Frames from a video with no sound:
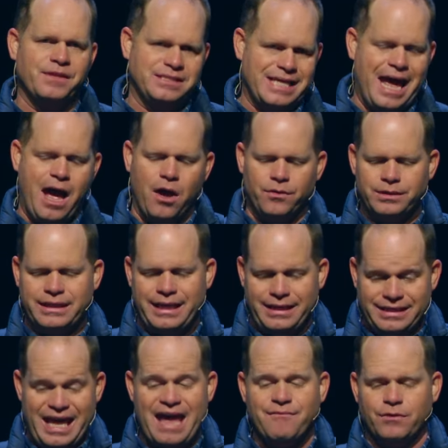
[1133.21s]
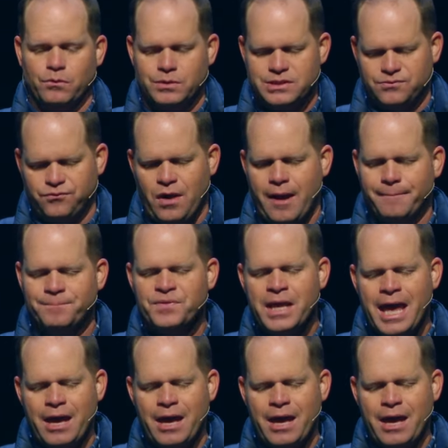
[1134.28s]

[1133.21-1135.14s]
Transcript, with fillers: the town King David was from.